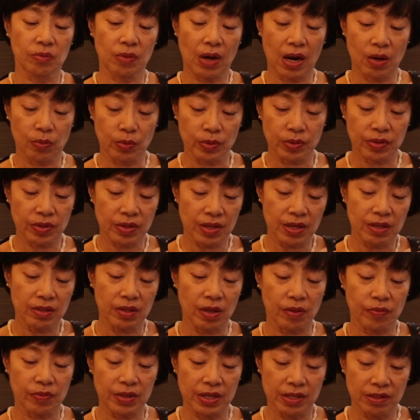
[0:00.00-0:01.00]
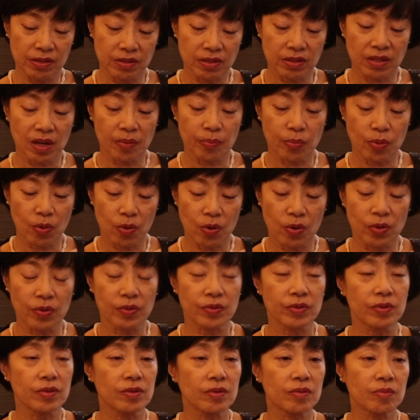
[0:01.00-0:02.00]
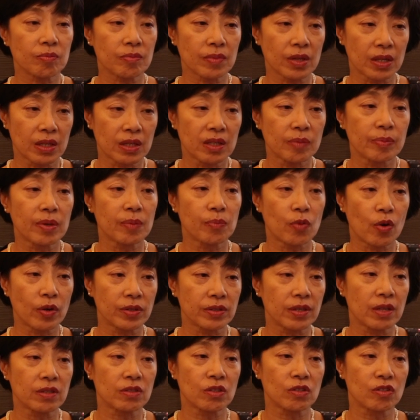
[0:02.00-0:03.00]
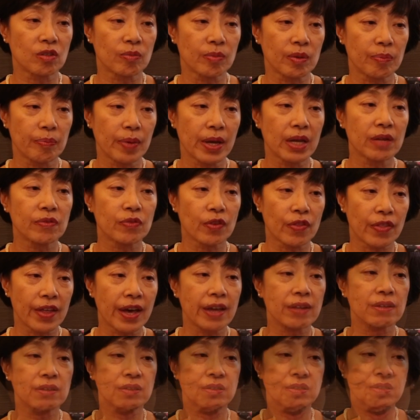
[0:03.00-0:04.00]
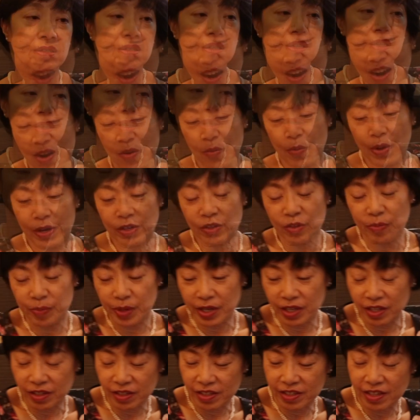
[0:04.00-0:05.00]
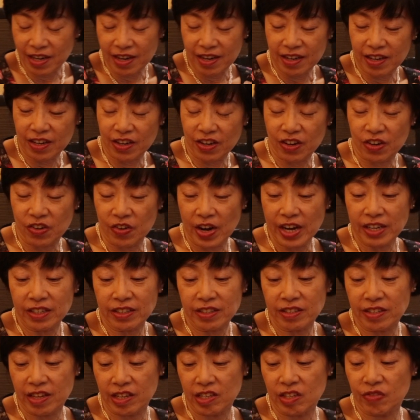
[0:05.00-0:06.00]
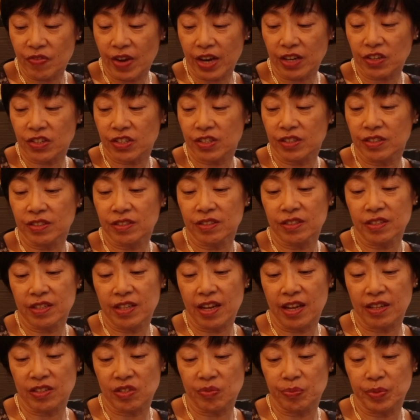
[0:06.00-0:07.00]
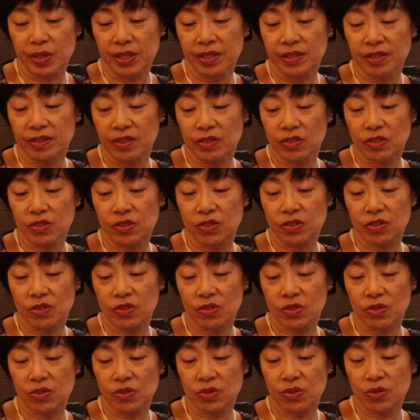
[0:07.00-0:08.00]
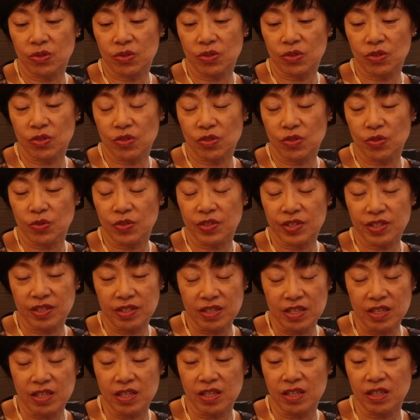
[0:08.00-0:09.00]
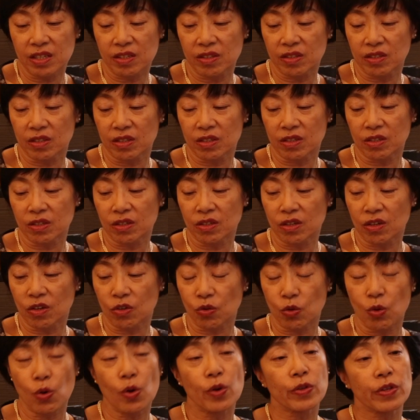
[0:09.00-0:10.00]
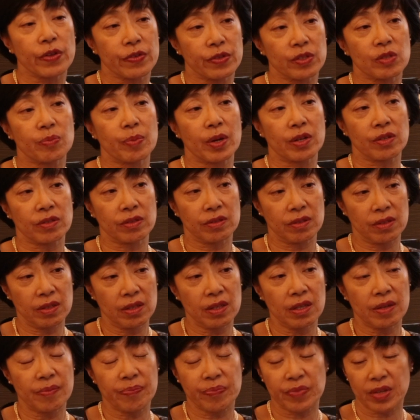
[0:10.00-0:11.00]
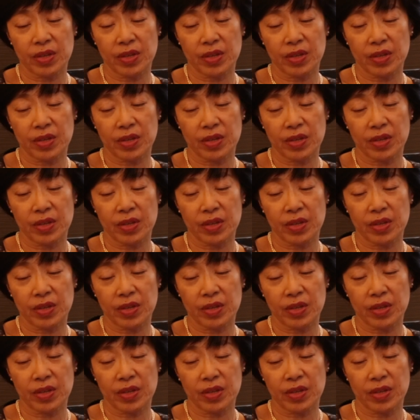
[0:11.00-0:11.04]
I would think that in Singapore, a little bit more attention should be paid for that. One of my greatest satisfactions has been to see the growth of the specialty